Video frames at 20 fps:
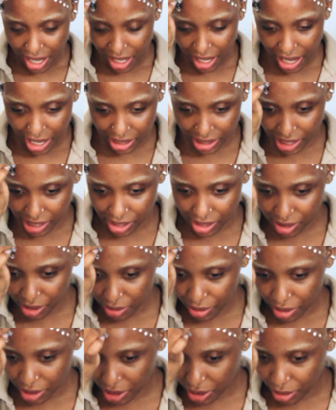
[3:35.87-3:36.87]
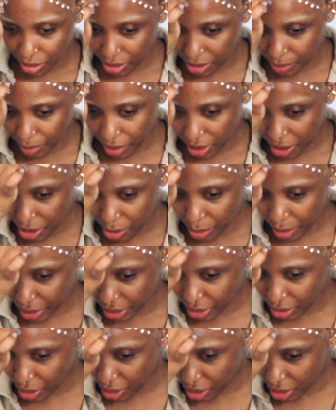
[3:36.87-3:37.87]
They're so cute, but oh my
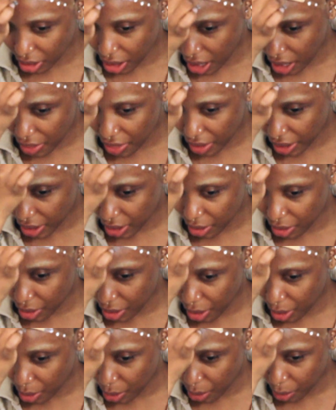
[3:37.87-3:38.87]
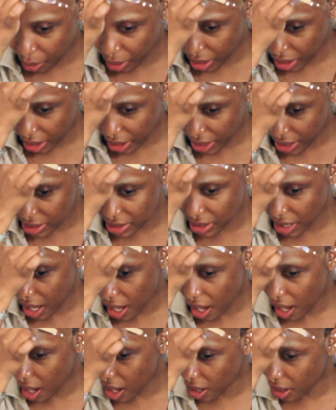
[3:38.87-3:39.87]
god, are they annoying as
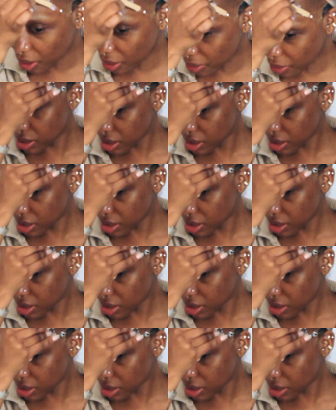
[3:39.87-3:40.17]
hell.